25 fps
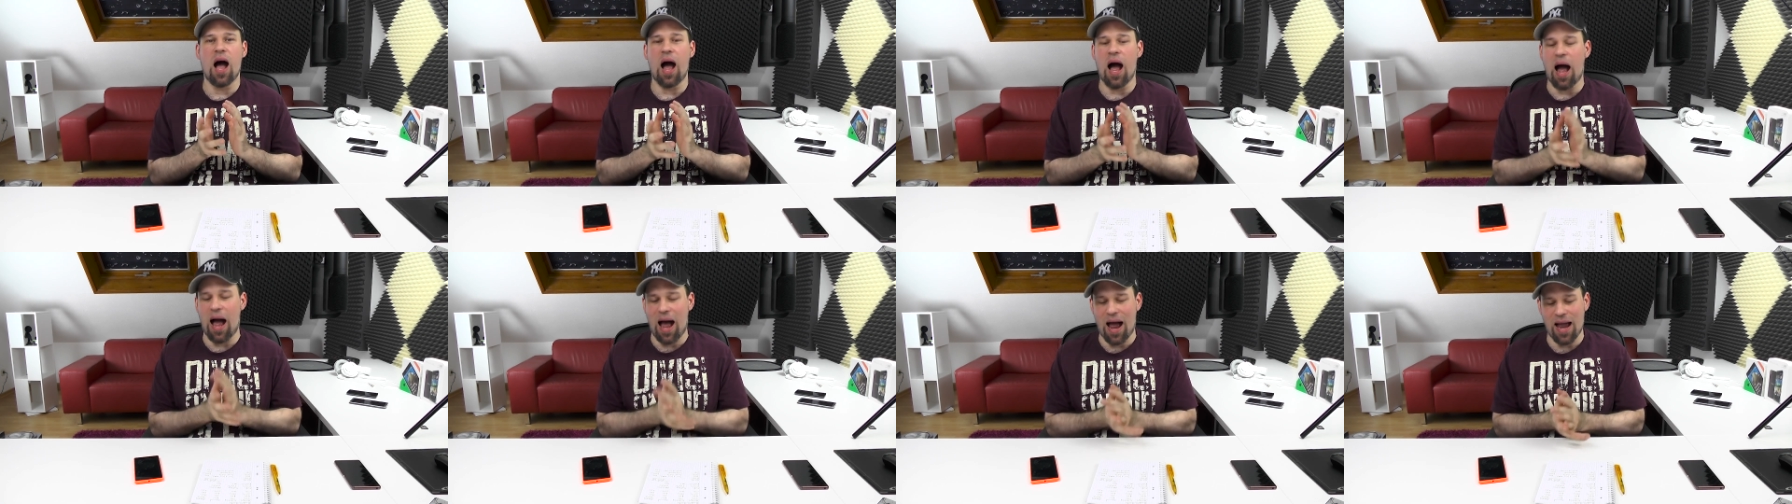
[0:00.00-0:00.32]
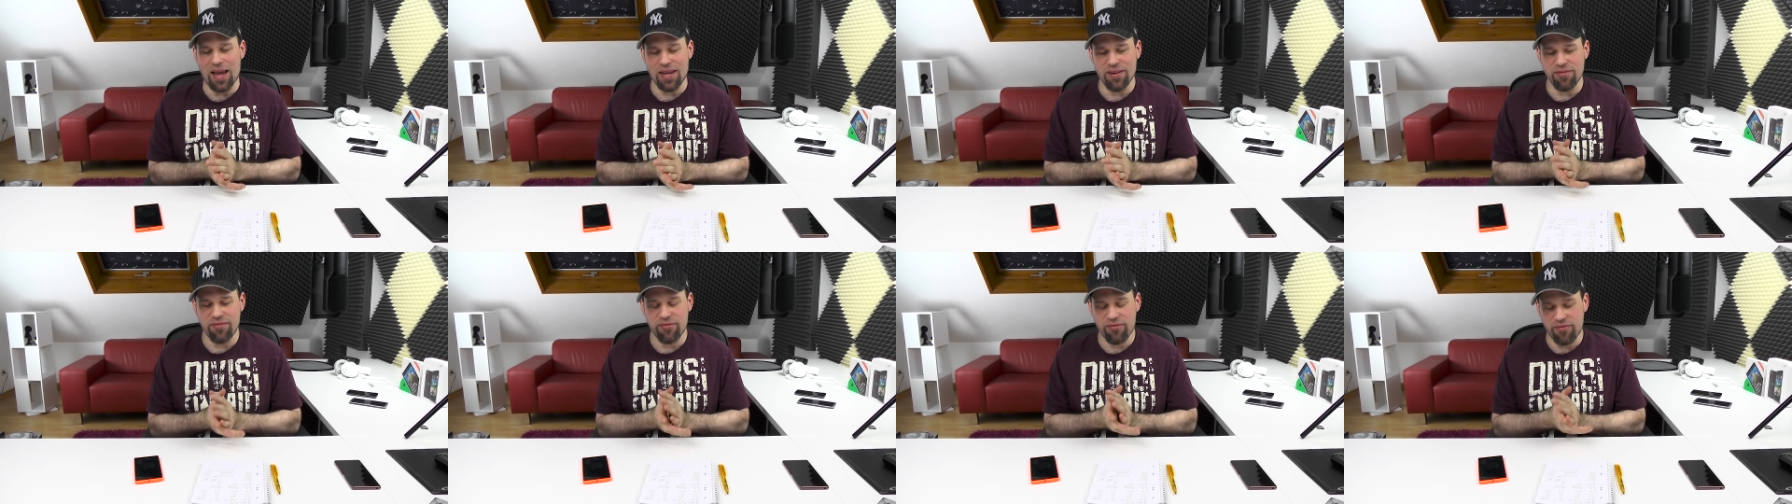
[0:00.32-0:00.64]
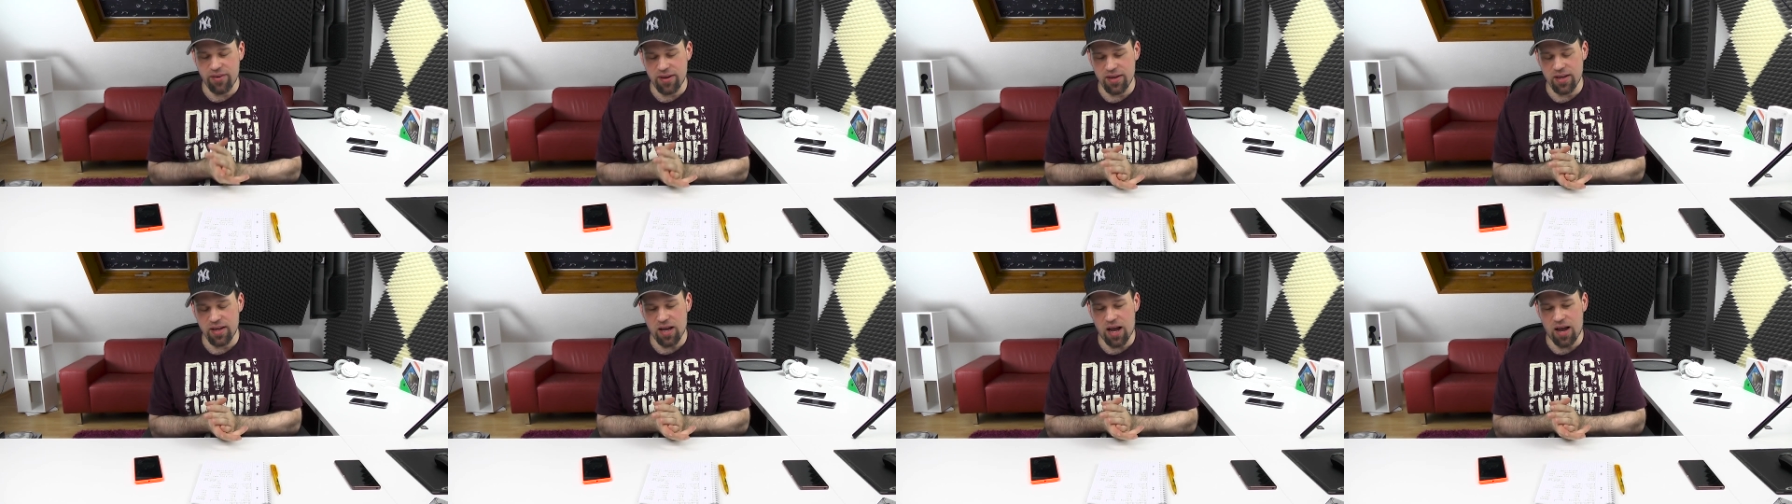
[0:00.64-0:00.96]
I
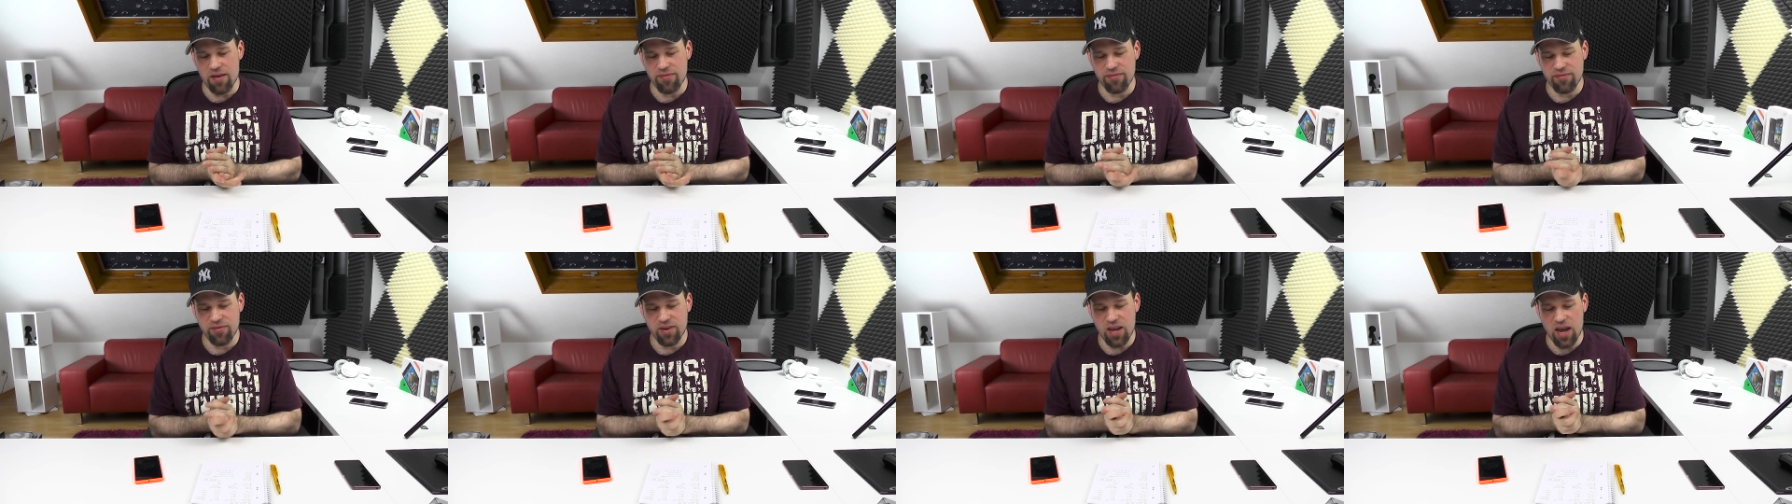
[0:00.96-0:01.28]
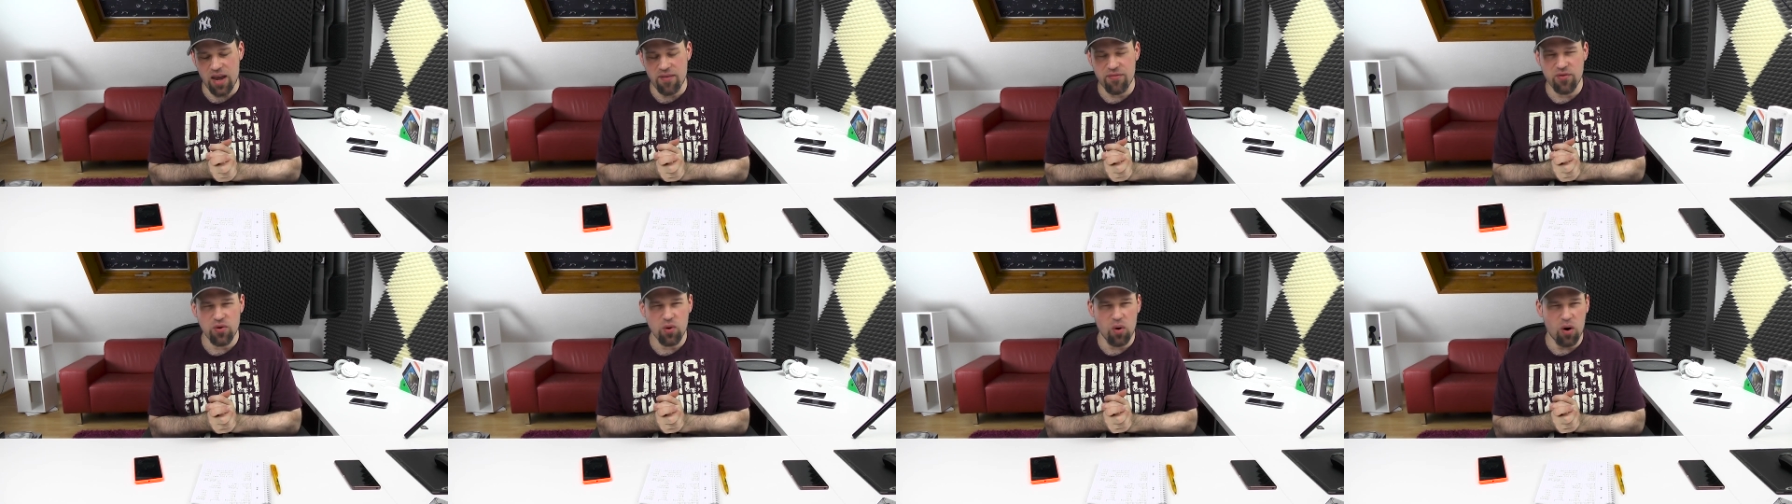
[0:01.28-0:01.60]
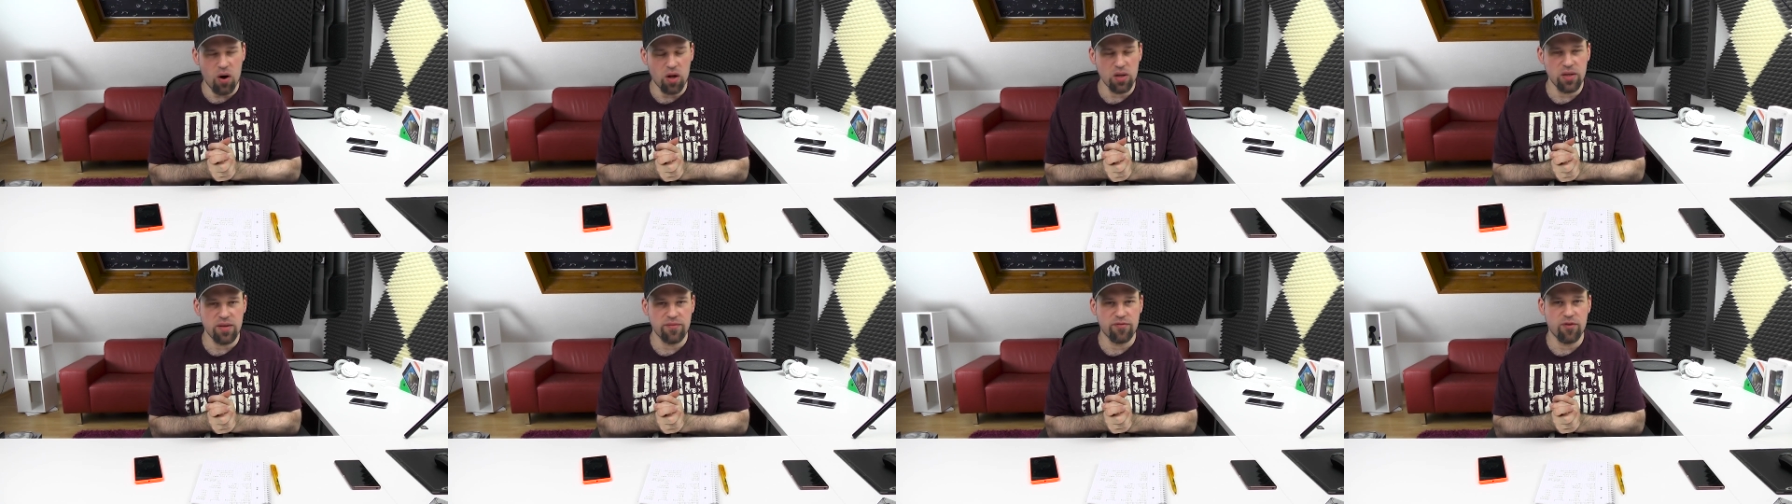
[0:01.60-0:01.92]
think I've gave you
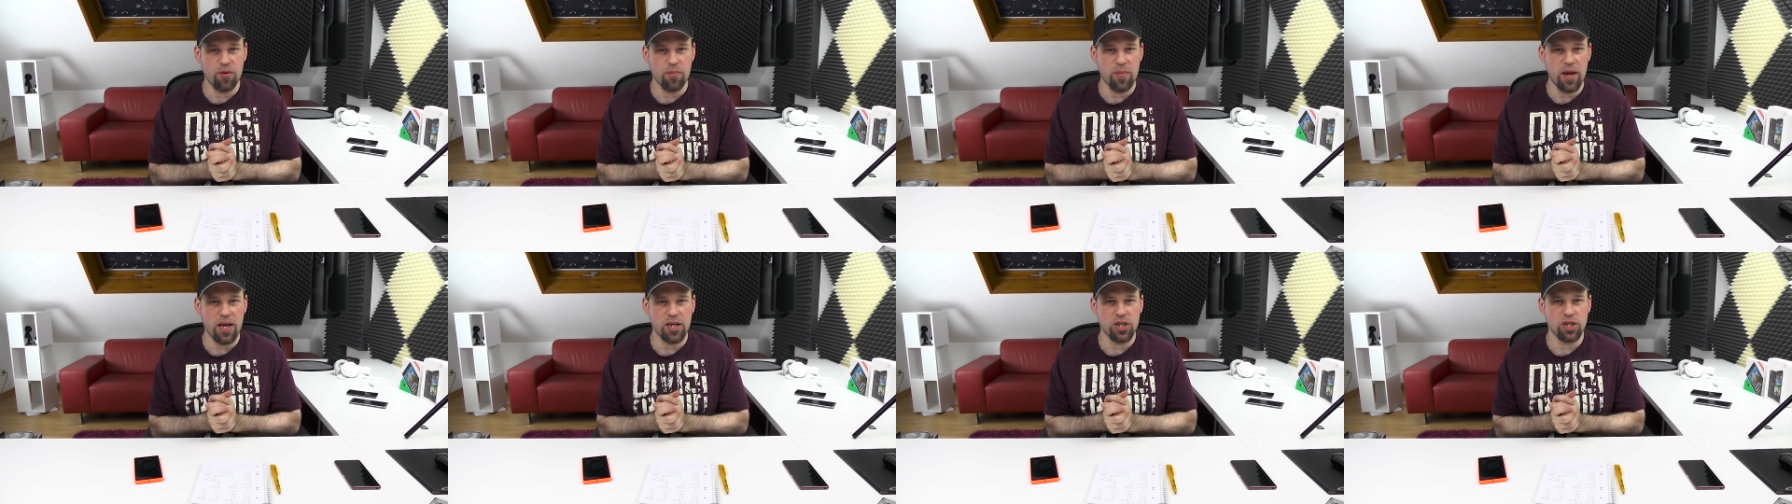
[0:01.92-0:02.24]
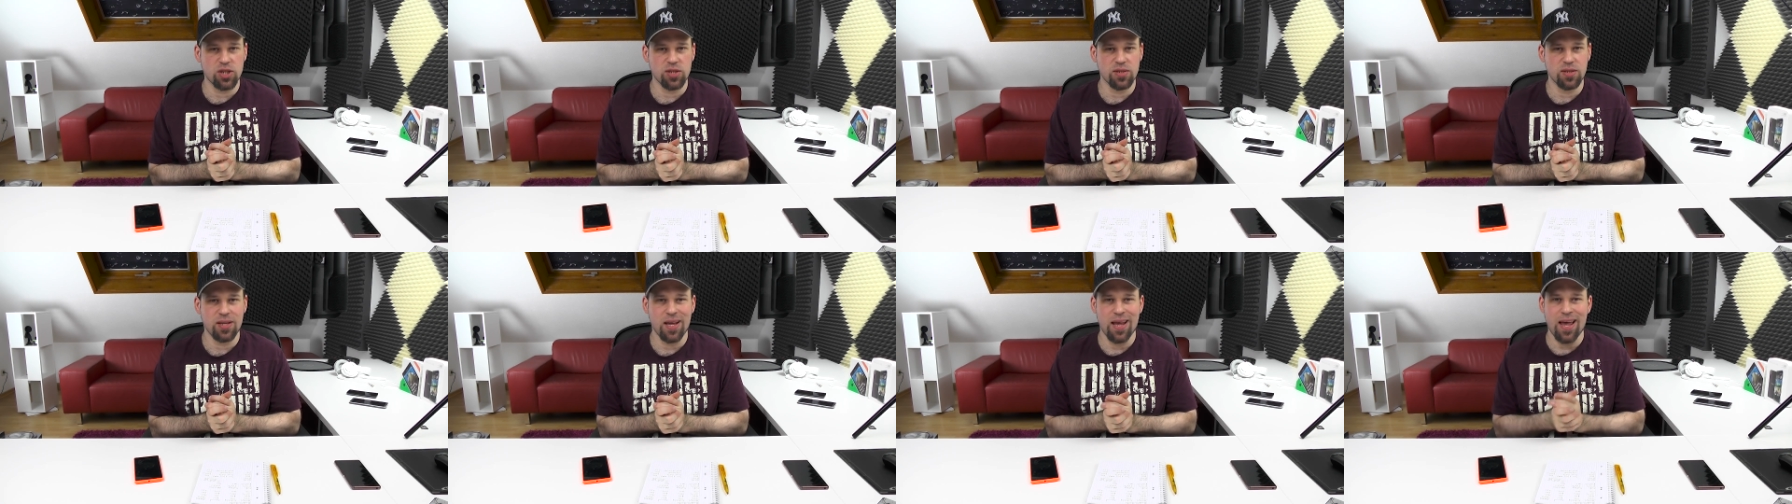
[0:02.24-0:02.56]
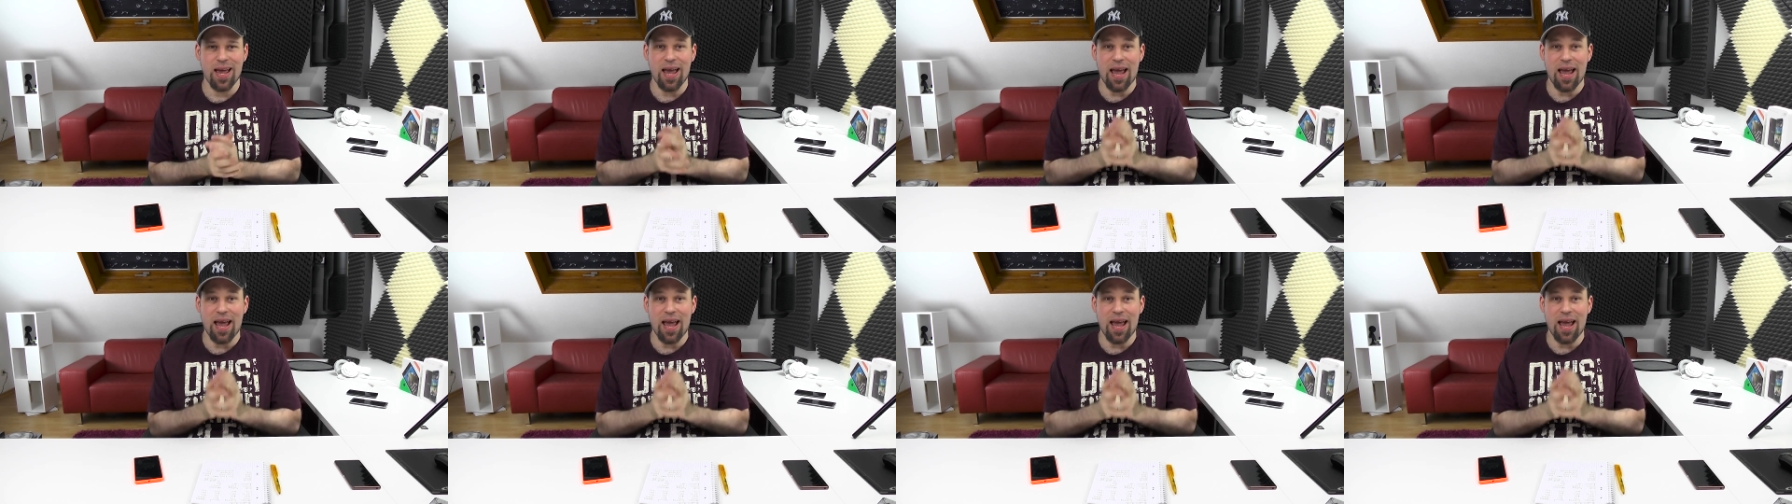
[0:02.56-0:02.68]
all the information,